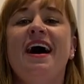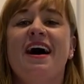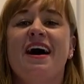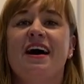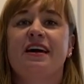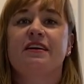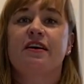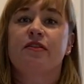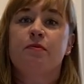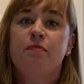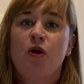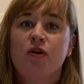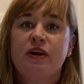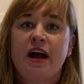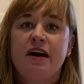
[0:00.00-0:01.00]
Uh, now, the
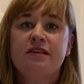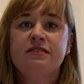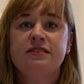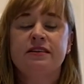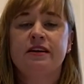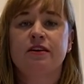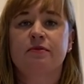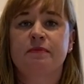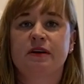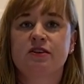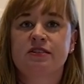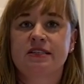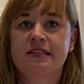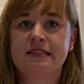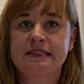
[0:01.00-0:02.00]
Polk House here in Middle
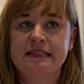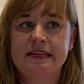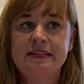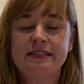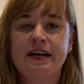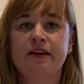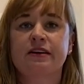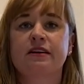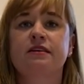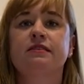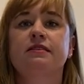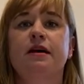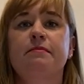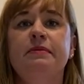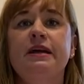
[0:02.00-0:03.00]
Tennessee, down in
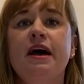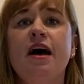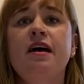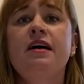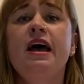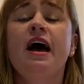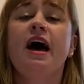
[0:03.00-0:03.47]
Columbia,